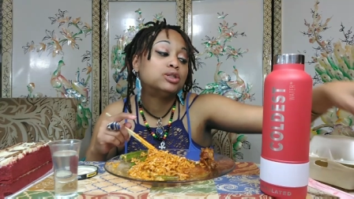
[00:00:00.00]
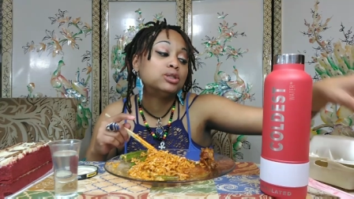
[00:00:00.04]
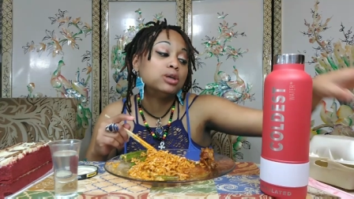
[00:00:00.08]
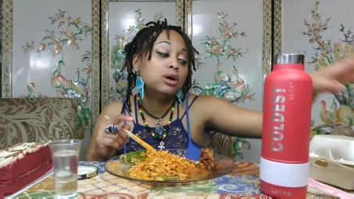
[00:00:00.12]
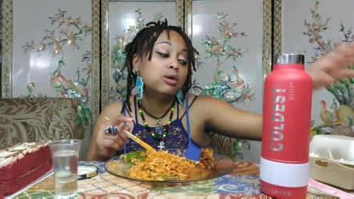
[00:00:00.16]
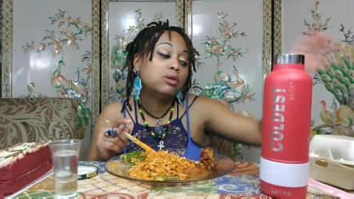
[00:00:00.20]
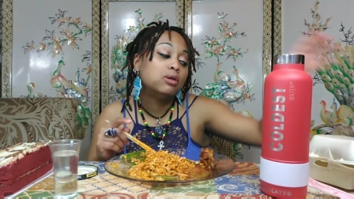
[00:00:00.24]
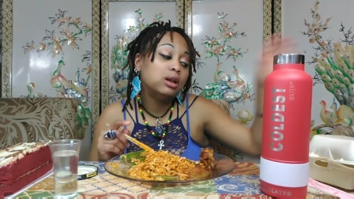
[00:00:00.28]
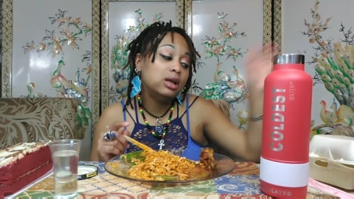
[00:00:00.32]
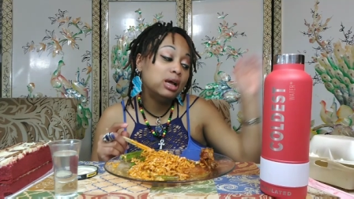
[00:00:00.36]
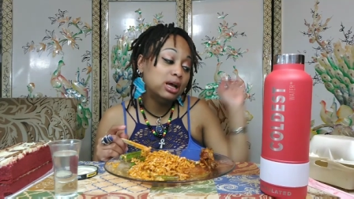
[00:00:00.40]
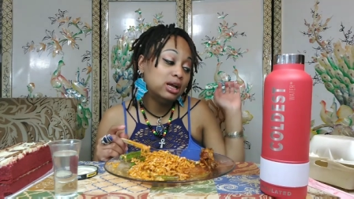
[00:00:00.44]

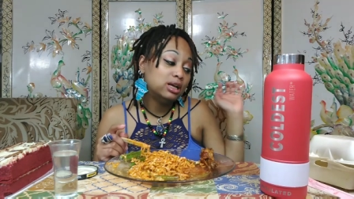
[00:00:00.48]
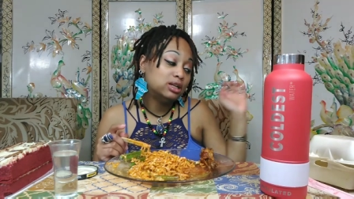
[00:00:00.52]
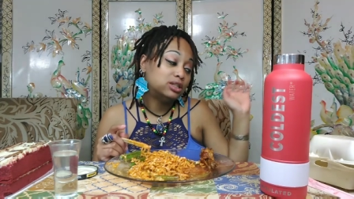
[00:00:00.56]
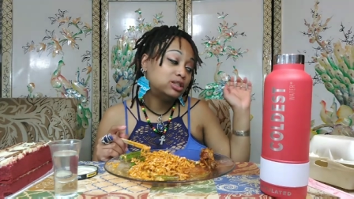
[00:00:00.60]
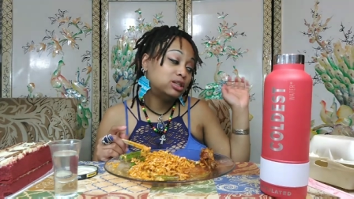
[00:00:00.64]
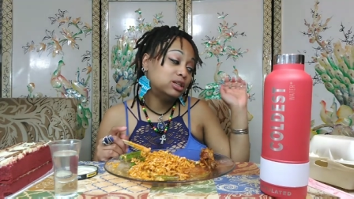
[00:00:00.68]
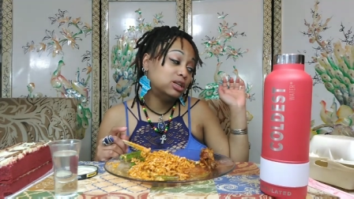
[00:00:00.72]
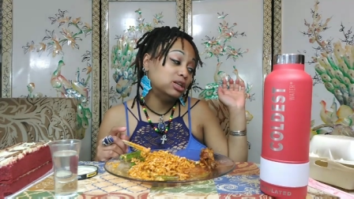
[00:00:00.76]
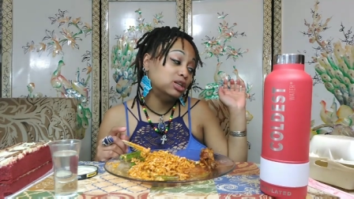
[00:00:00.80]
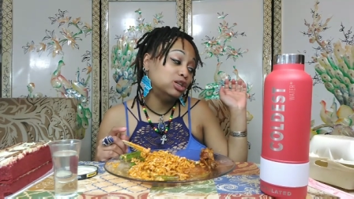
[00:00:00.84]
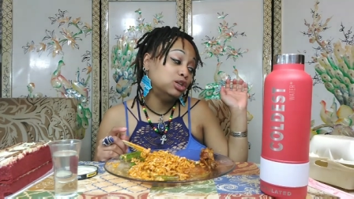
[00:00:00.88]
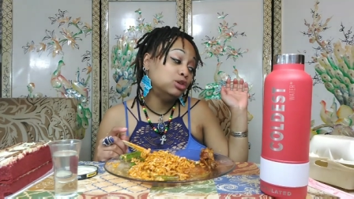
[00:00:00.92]
So
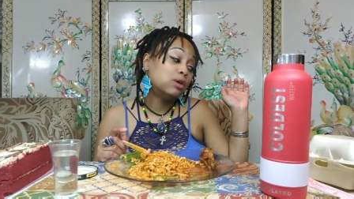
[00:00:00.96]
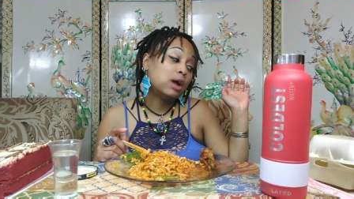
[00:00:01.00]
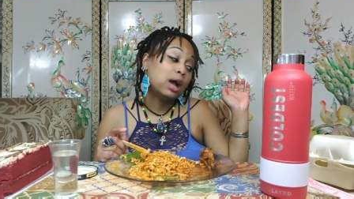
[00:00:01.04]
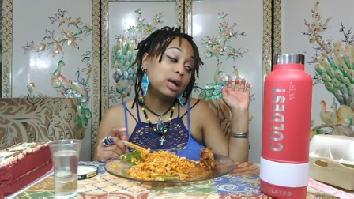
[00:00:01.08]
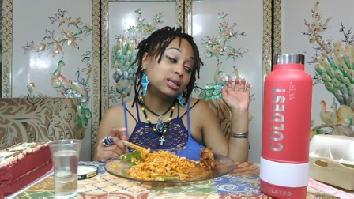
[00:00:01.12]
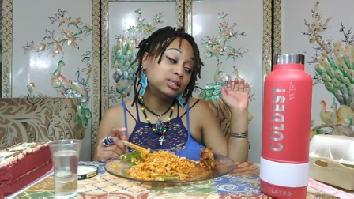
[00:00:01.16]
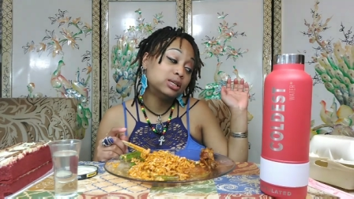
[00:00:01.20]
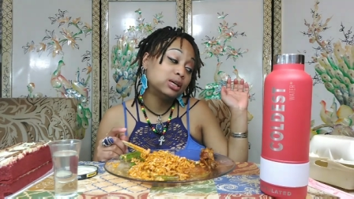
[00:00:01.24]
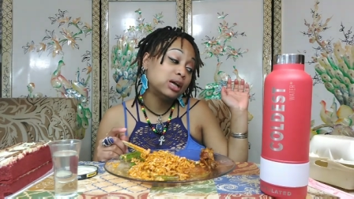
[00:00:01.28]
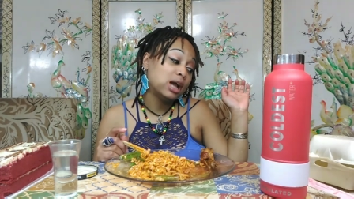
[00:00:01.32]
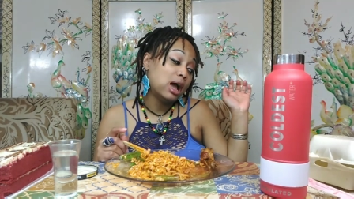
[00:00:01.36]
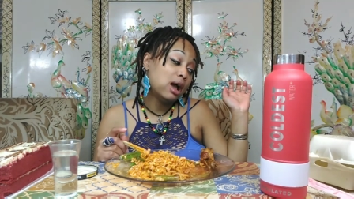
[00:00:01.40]
let's, you
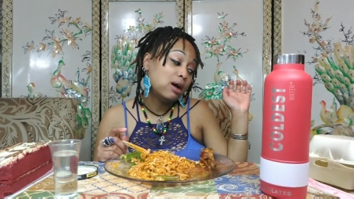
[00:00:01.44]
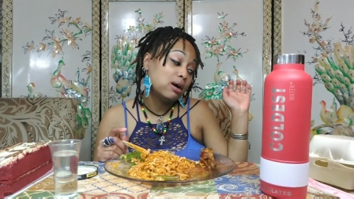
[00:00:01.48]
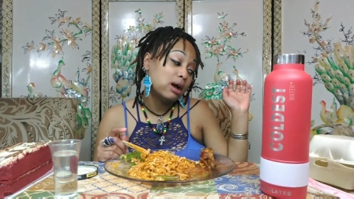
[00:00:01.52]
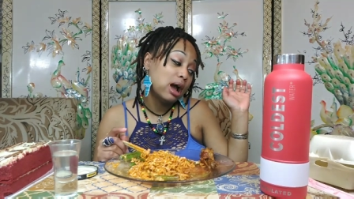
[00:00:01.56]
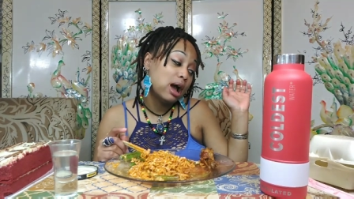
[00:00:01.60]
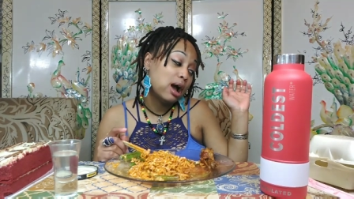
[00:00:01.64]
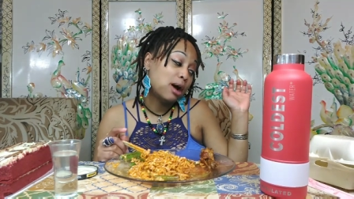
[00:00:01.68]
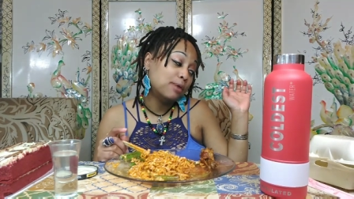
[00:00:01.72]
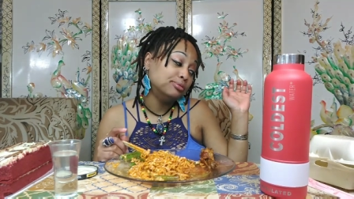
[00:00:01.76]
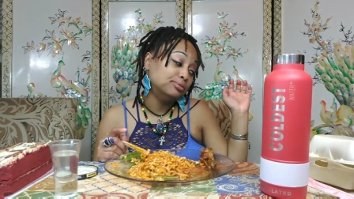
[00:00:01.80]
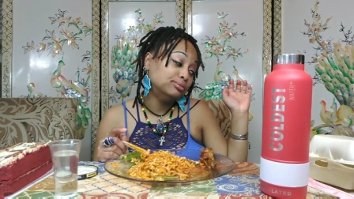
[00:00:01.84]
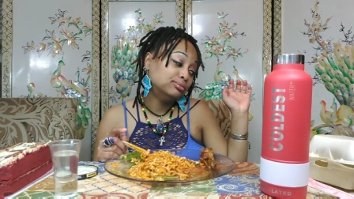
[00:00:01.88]
got to
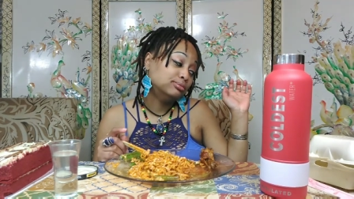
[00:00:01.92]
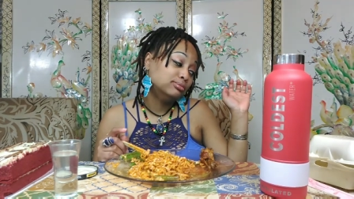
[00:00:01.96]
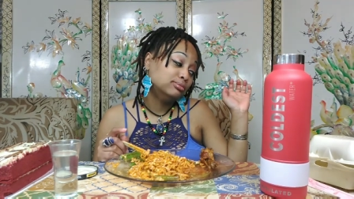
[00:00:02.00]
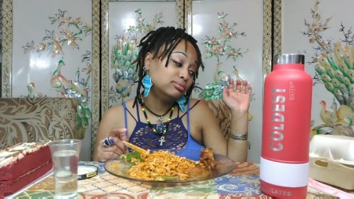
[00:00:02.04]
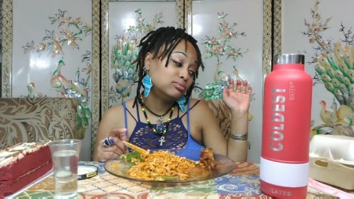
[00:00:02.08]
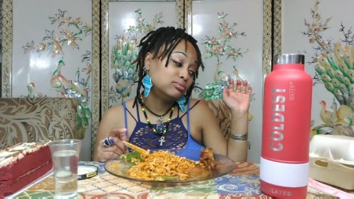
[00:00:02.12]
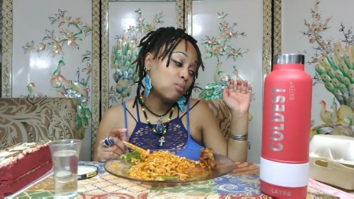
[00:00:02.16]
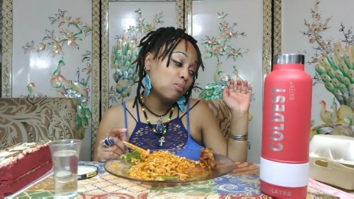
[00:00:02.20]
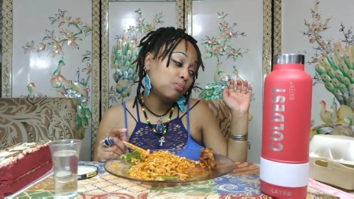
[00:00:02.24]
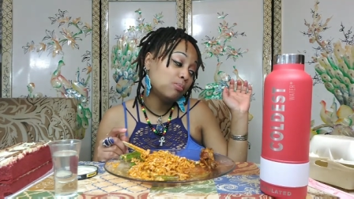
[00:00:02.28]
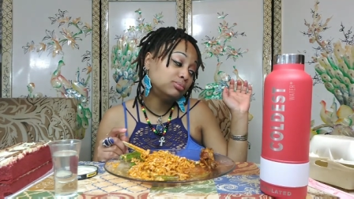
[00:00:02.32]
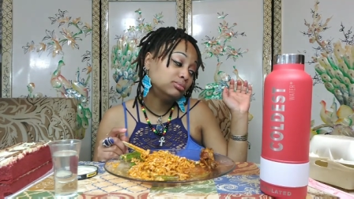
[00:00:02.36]
go
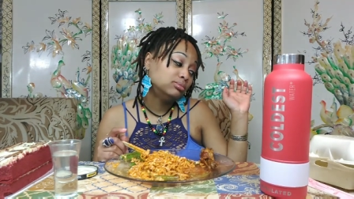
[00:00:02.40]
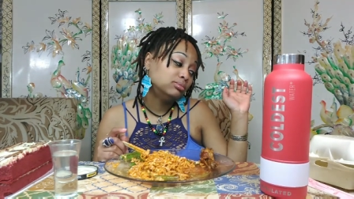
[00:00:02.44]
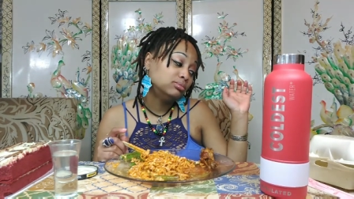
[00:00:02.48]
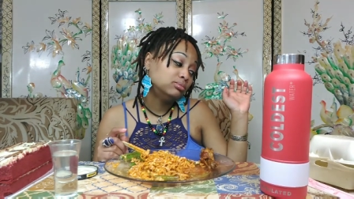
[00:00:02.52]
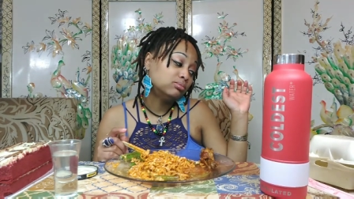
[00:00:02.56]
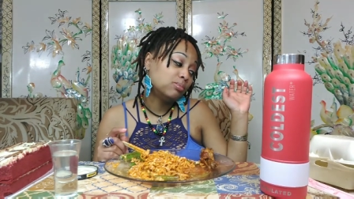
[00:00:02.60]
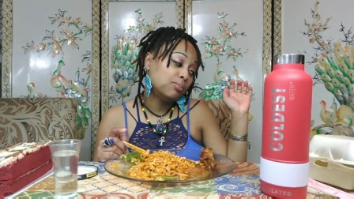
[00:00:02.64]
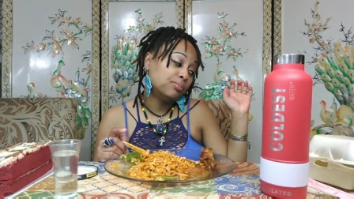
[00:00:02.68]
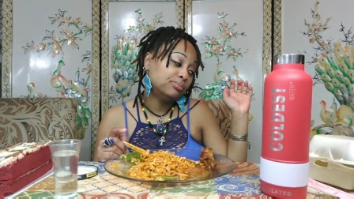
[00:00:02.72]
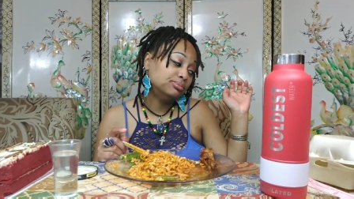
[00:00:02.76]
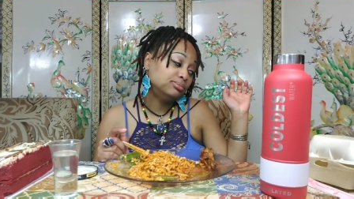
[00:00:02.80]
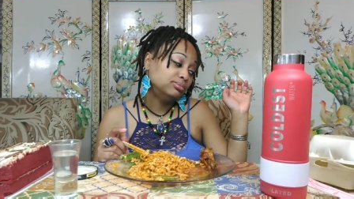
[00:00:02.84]

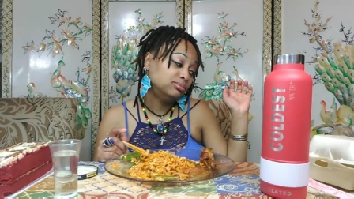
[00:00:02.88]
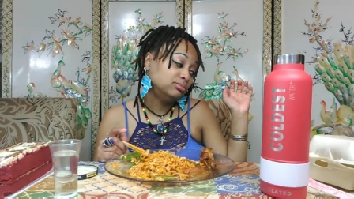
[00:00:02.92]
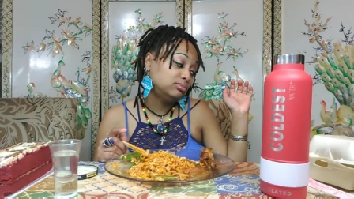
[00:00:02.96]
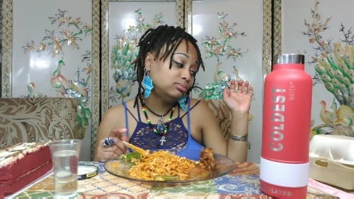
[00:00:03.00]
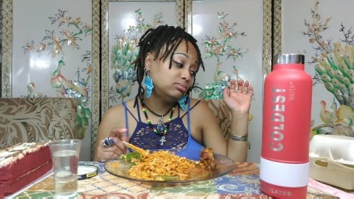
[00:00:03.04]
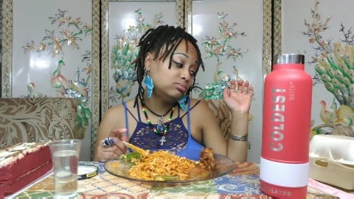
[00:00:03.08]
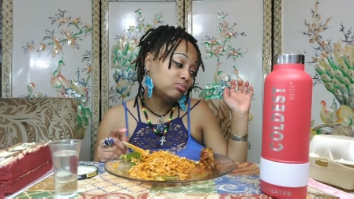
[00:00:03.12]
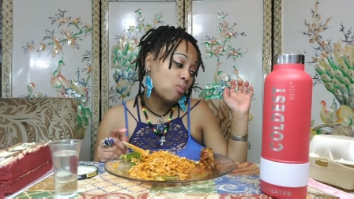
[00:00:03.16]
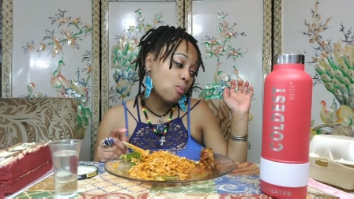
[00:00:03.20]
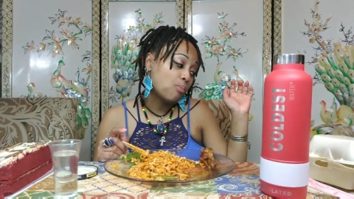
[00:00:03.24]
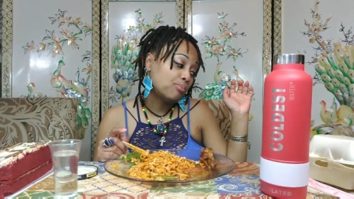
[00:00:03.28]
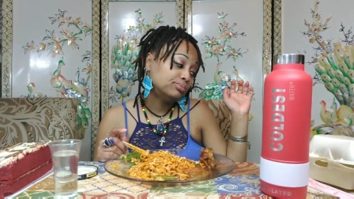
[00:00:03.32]
go.
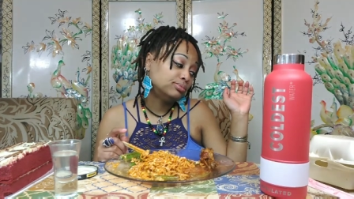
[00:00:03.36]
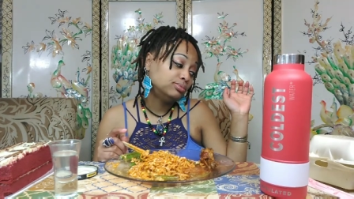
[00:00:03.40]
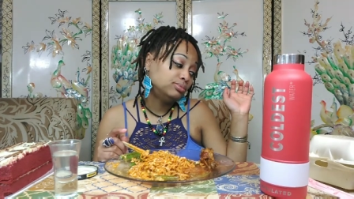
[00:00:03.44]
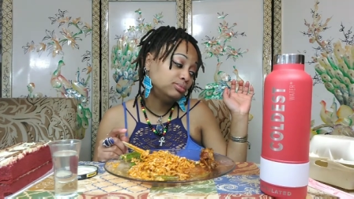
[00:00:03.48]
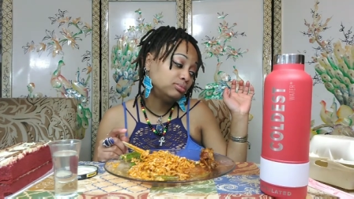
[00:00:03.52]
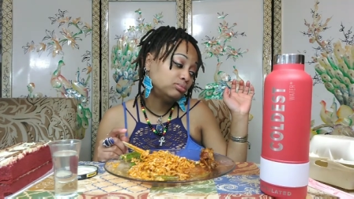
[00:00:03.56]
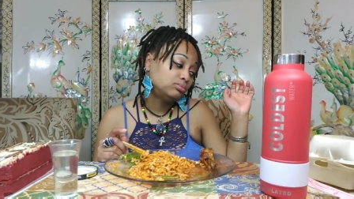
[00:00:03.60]
Mm-hmm.